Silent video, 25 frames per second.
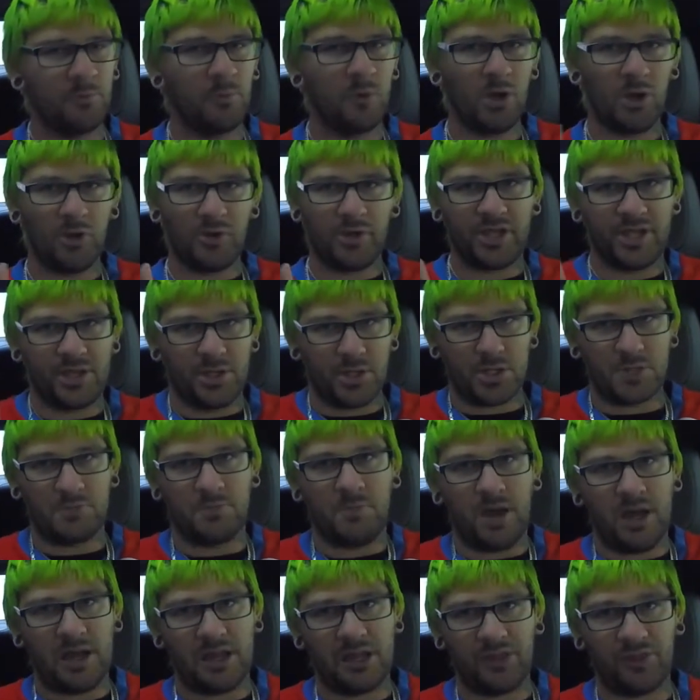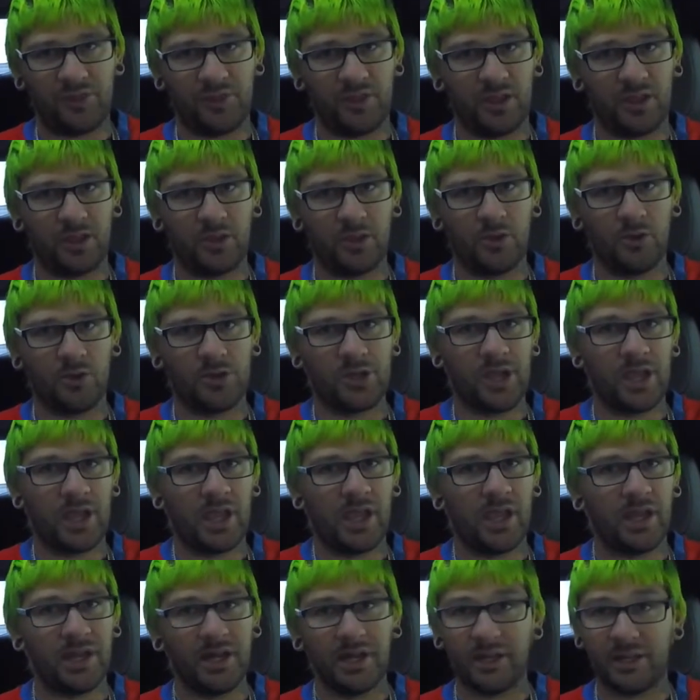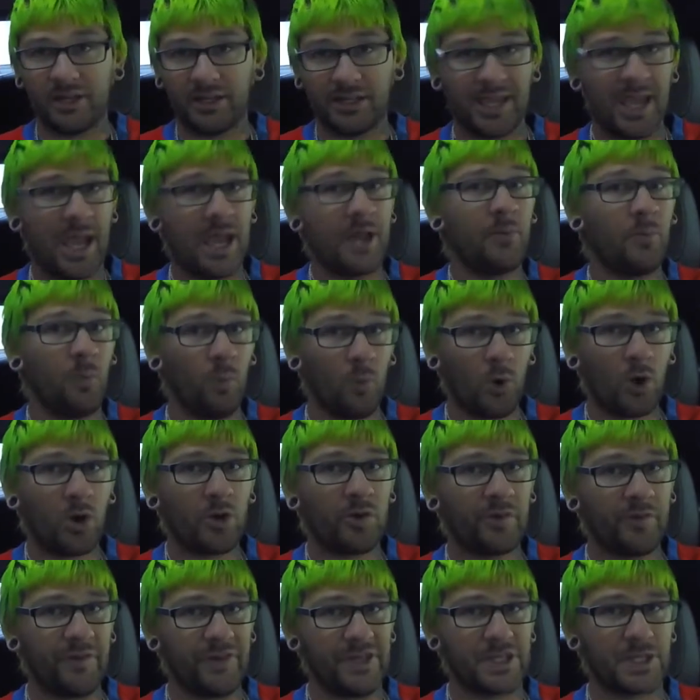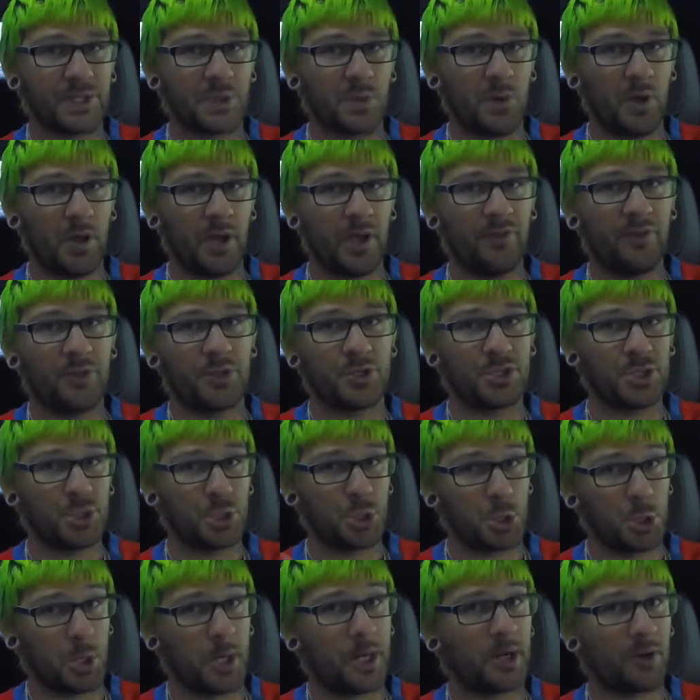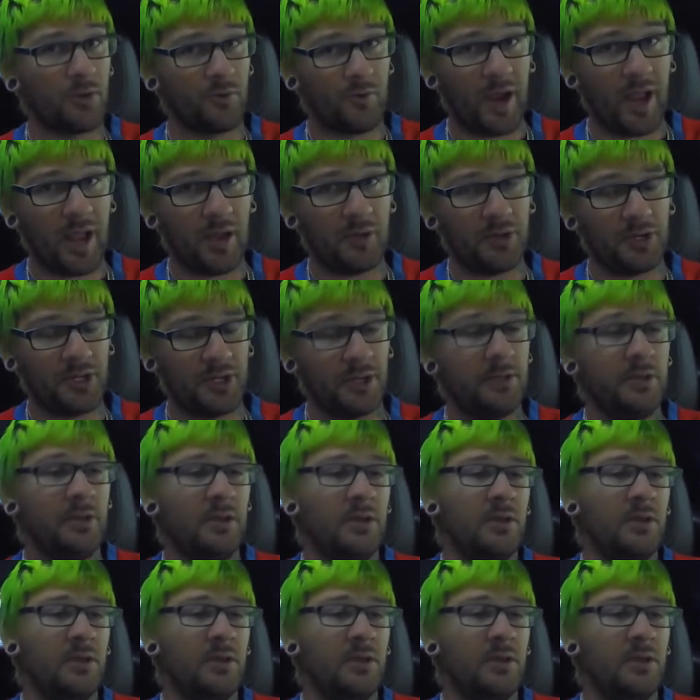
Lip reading: Well, here's my thing, okay? And it can work this way. There's a trick around it.